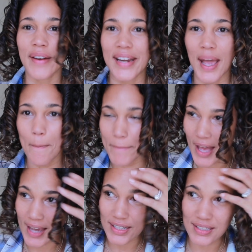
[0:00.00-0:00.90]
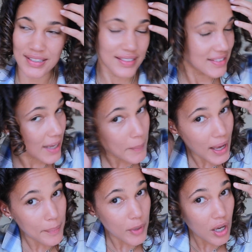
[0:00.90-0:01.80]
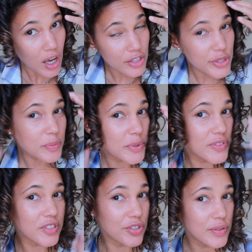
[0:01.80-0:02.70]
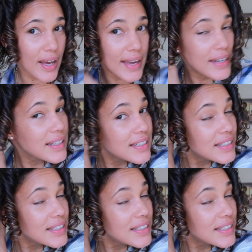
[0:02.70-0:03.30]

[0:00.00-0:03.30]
right, I'm back. This time I'm 100% dry.